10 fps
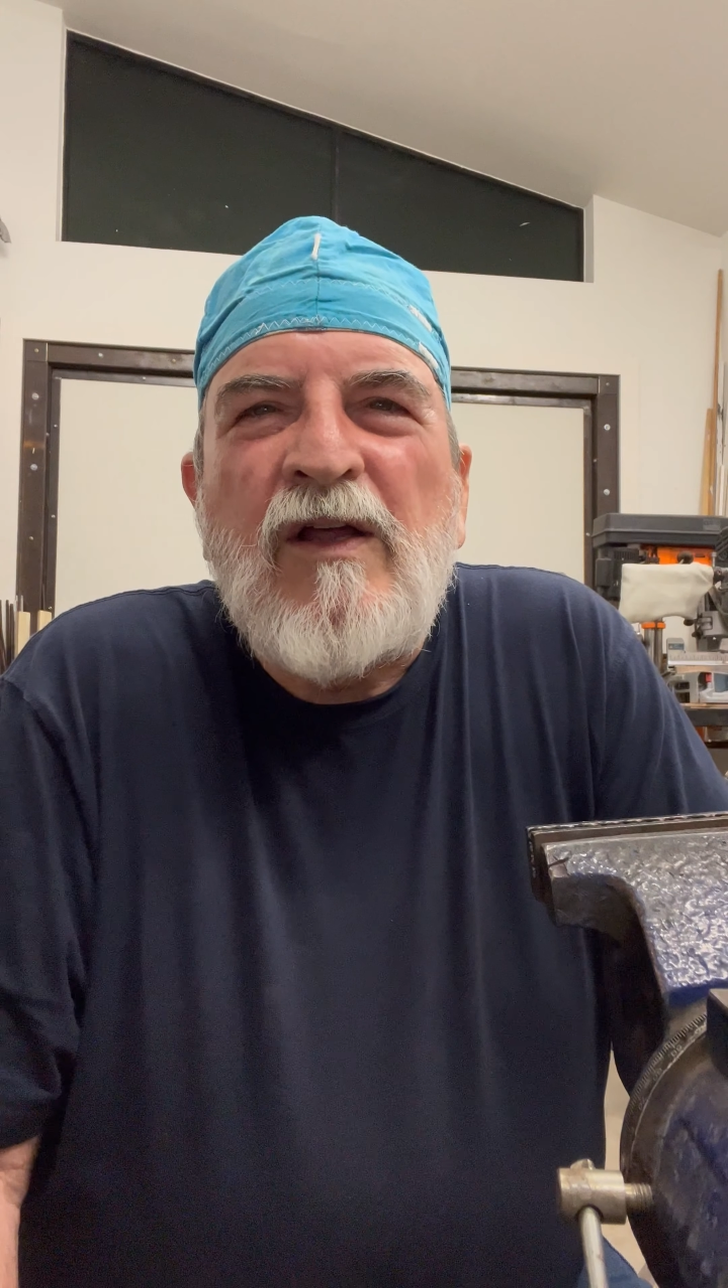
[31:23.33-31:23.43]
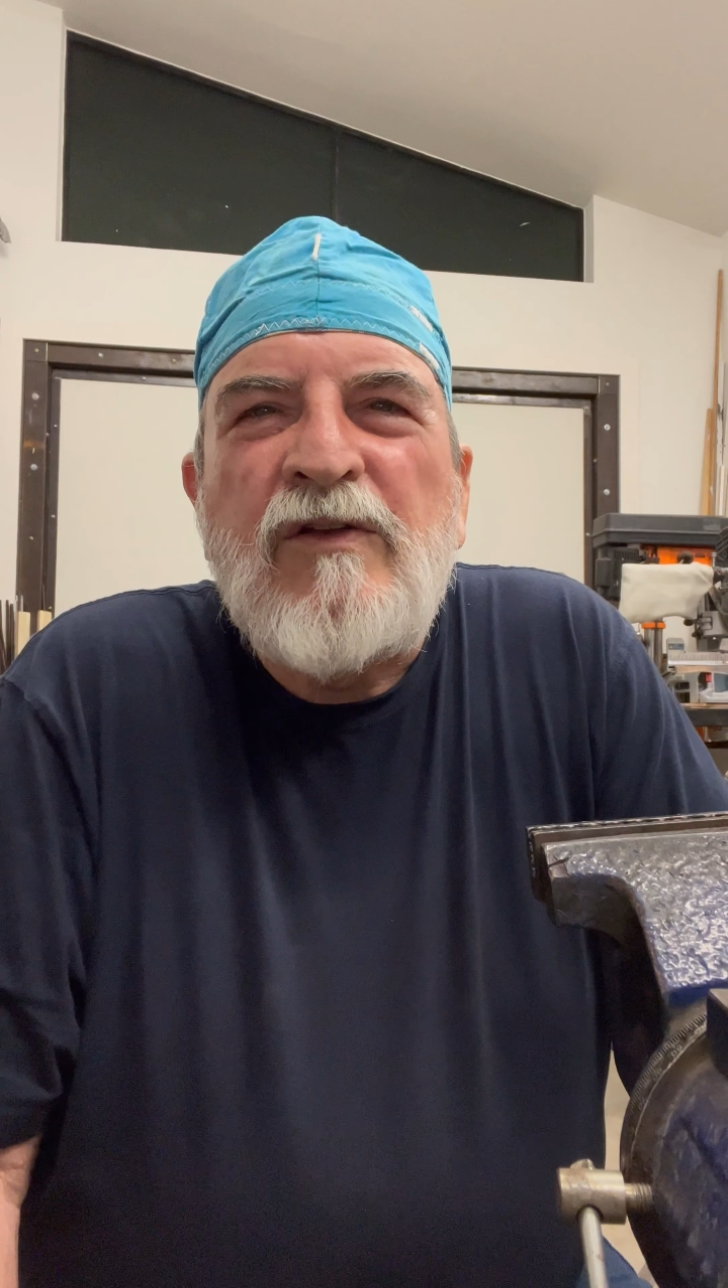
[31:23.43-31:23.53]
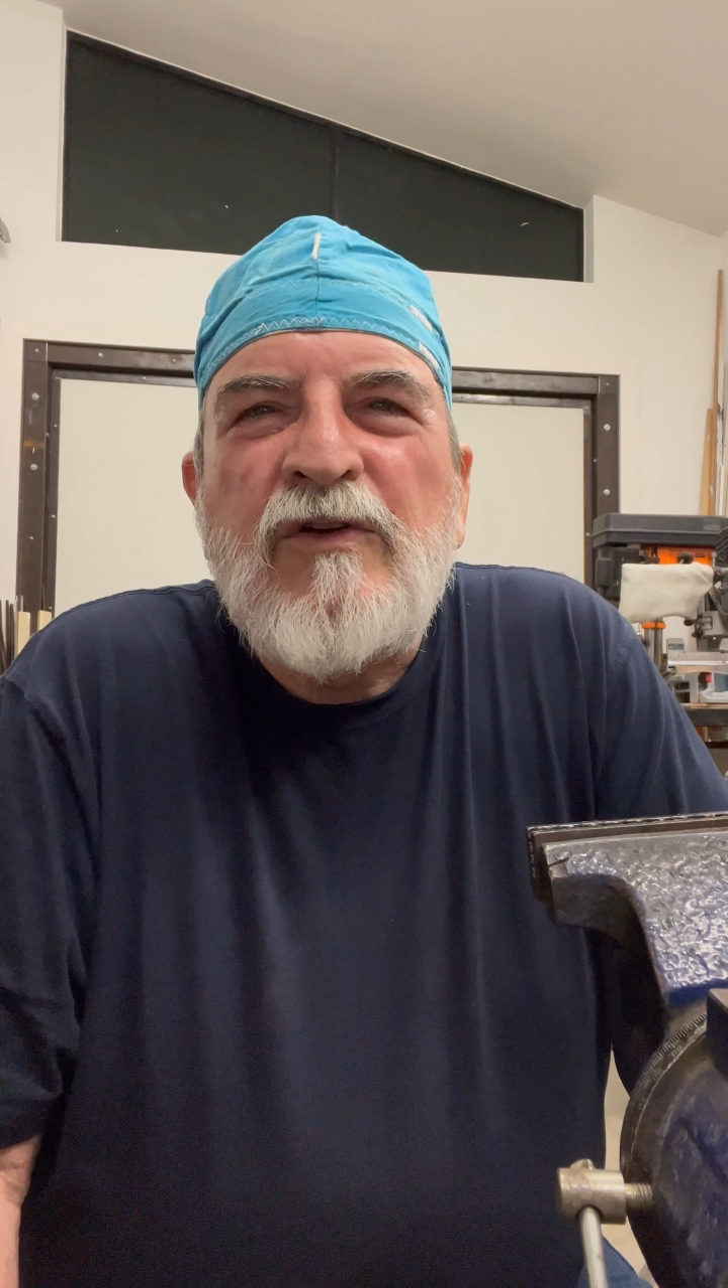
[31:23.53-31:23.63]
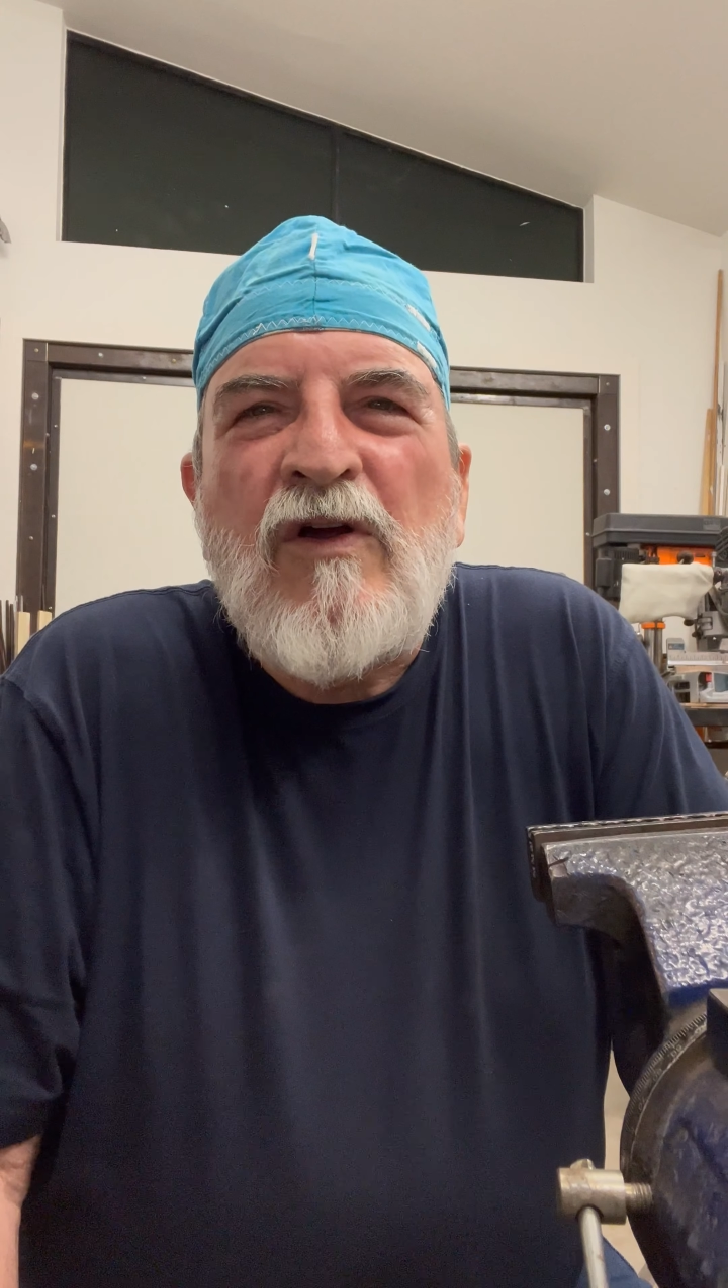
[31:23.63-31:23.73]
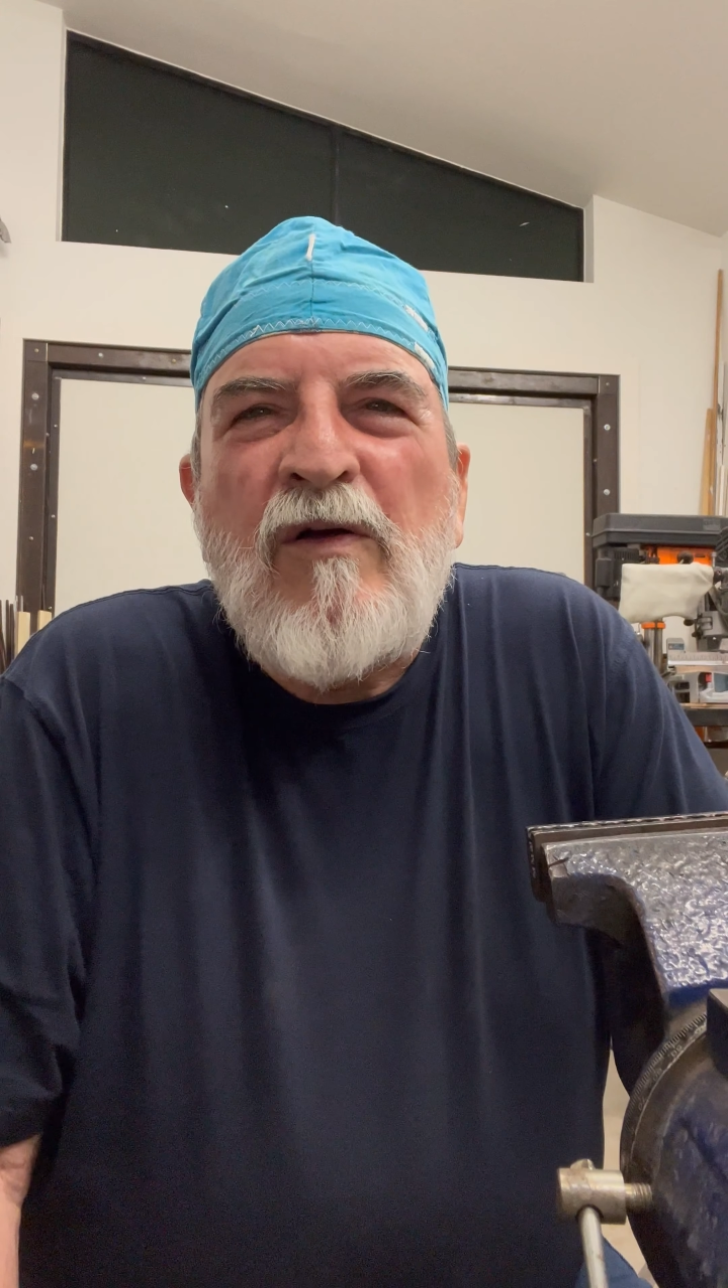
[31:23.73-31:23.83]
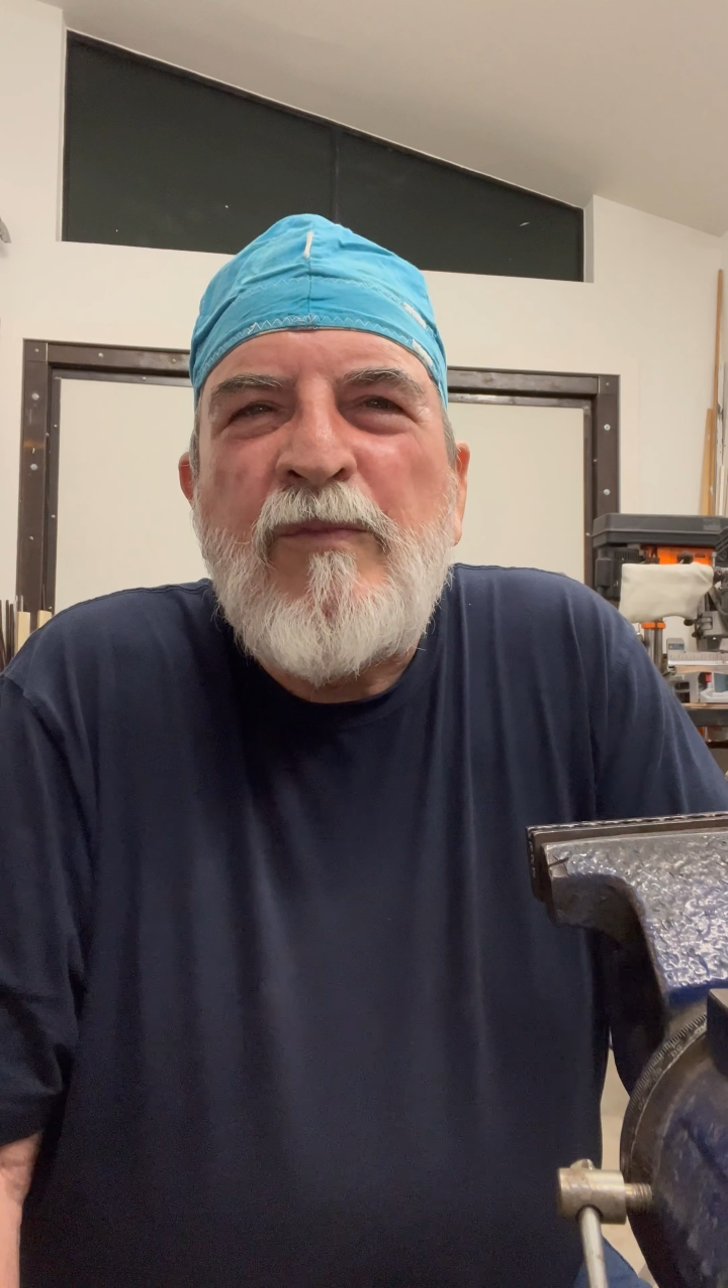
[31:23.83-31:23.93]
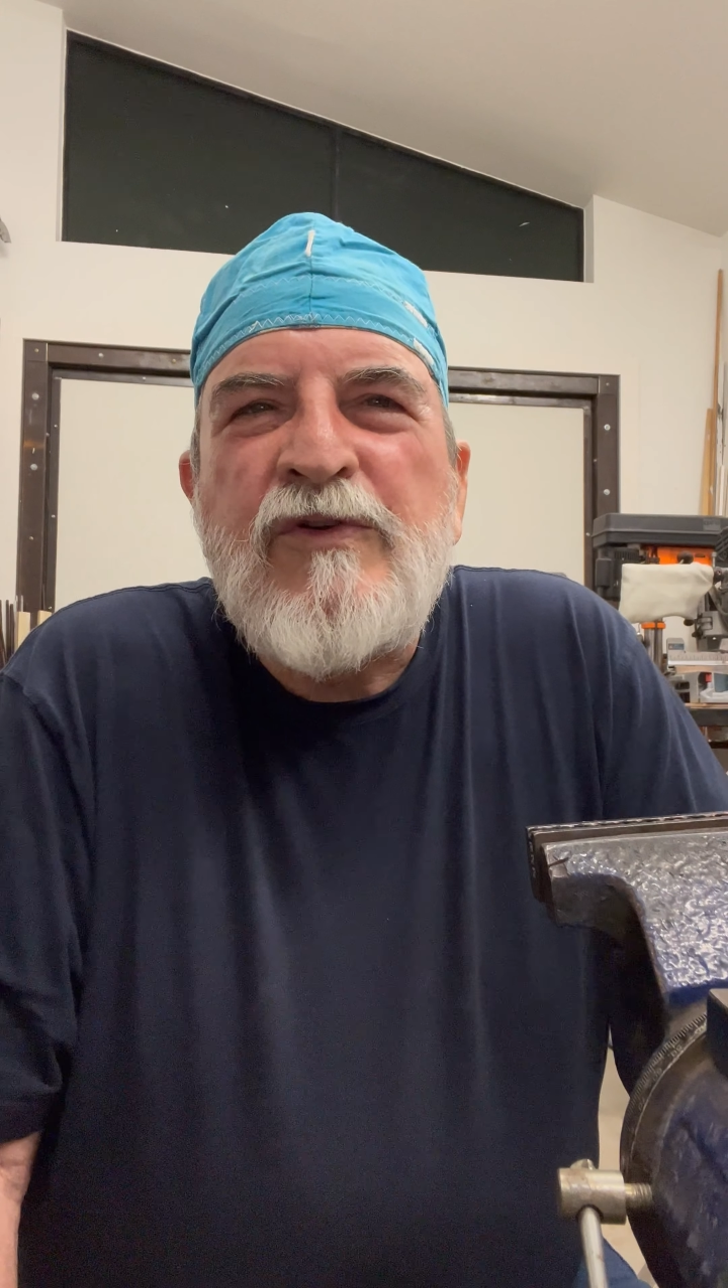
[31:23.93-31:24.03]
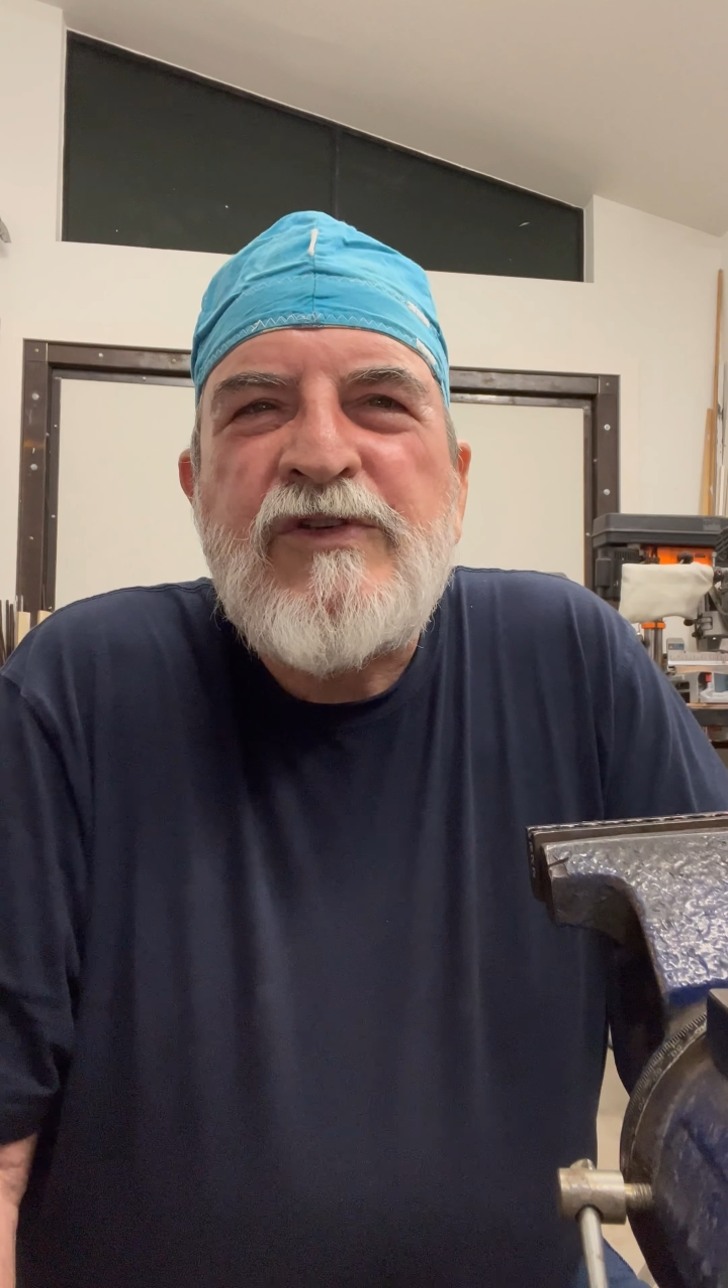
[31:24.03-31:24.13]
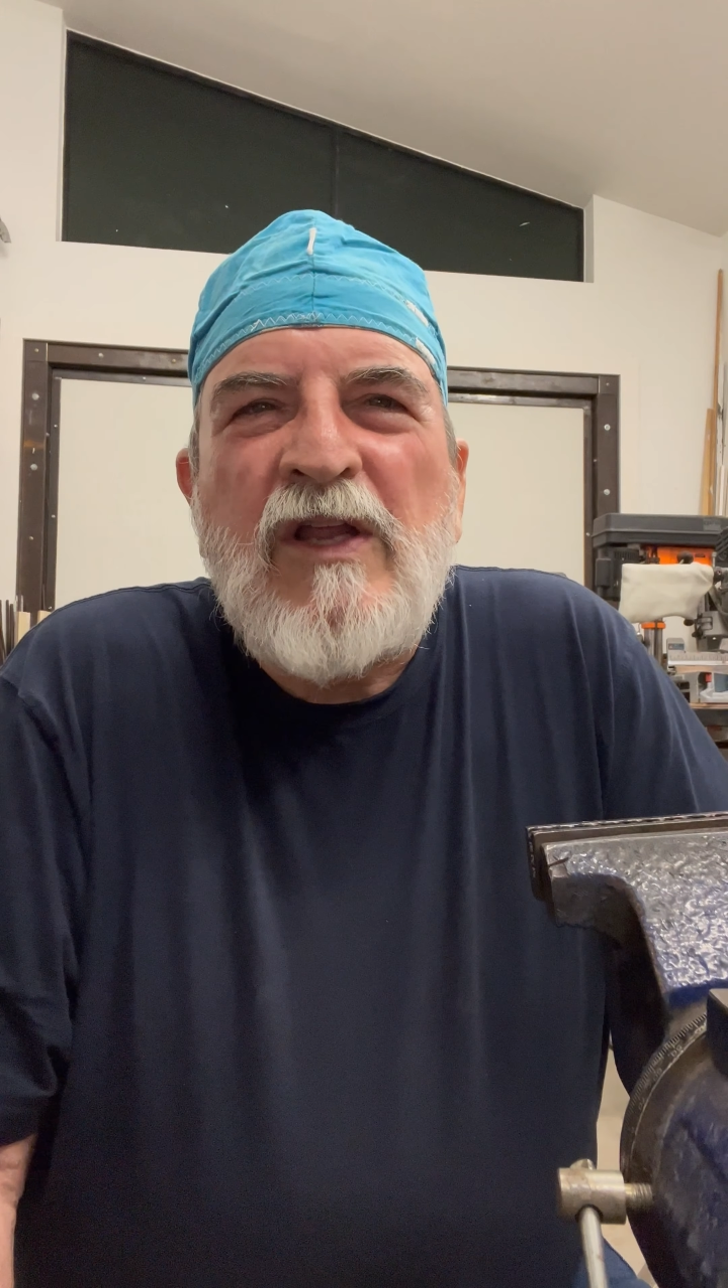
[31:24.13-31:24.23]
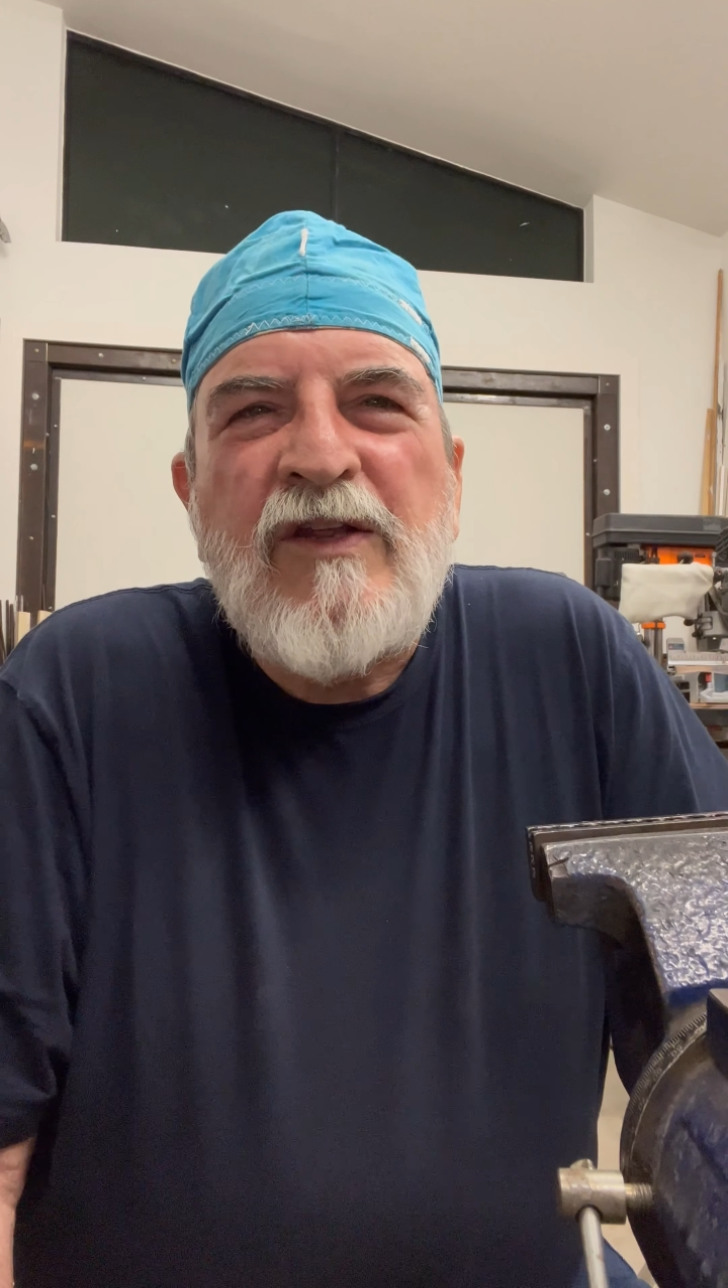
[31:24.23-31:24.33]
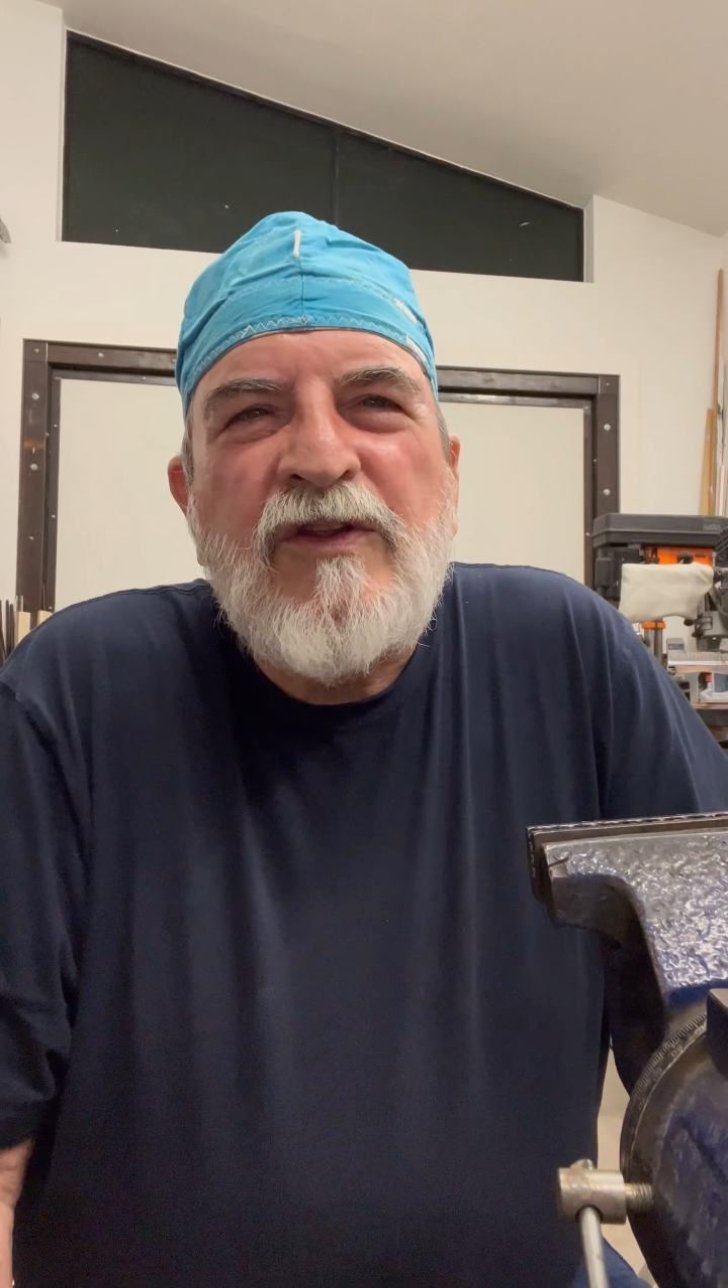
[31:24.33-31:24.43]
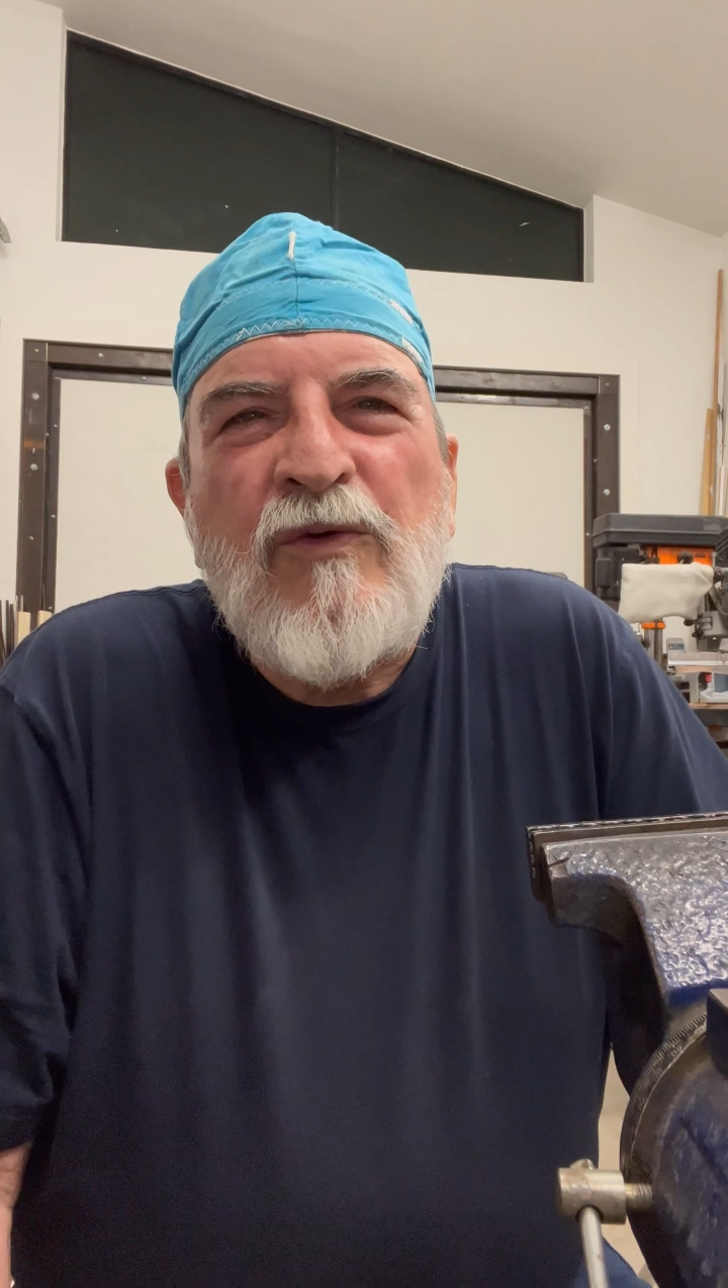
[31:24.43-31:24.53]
look almost like the